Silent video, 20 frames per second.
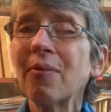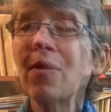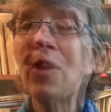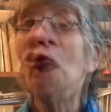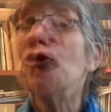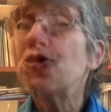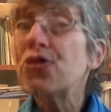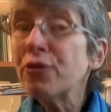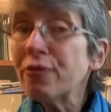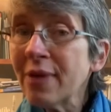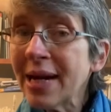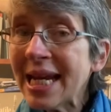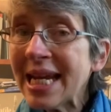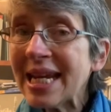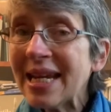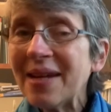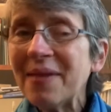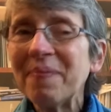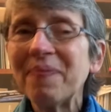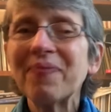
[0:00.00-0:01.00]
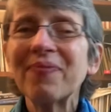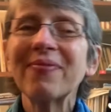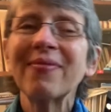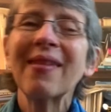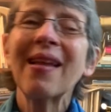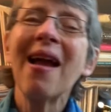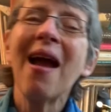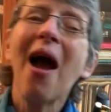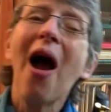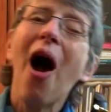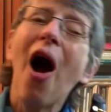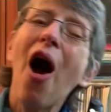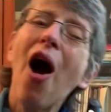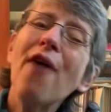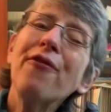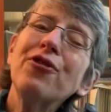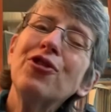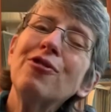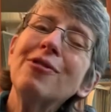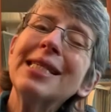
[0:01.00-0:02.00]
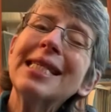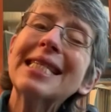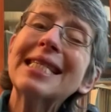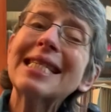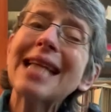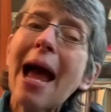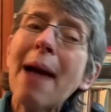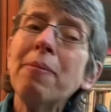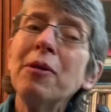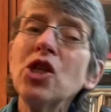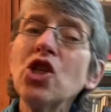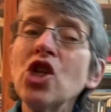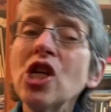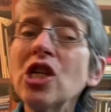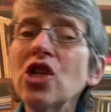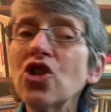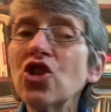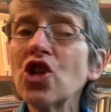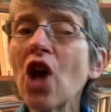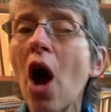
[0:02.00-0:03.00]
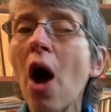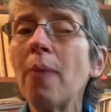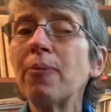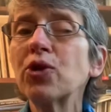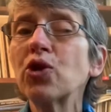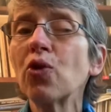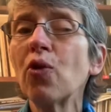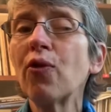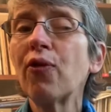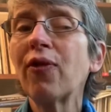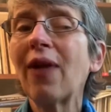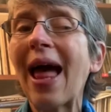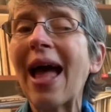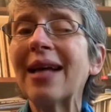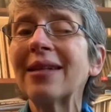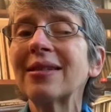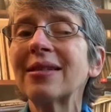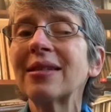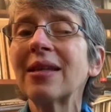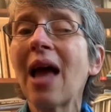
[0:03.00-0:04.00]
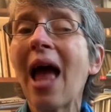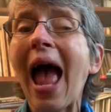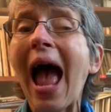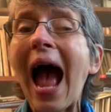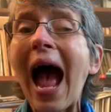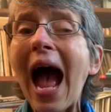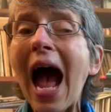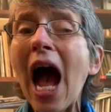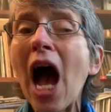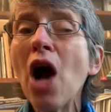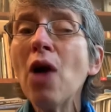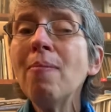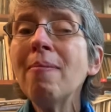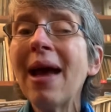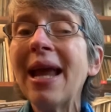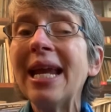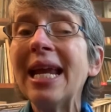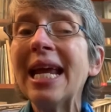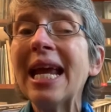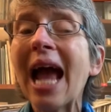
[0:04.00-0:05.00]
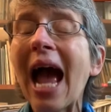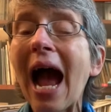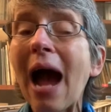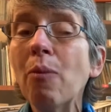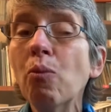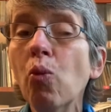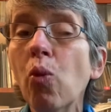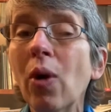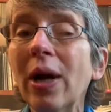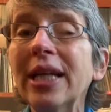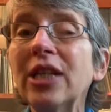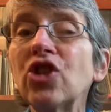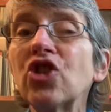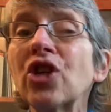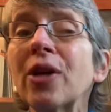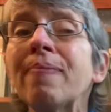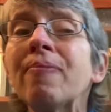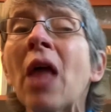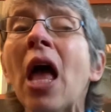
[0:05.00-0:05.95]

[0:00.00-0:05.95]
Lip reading: 3. After establishing sharps or flats, how many and which,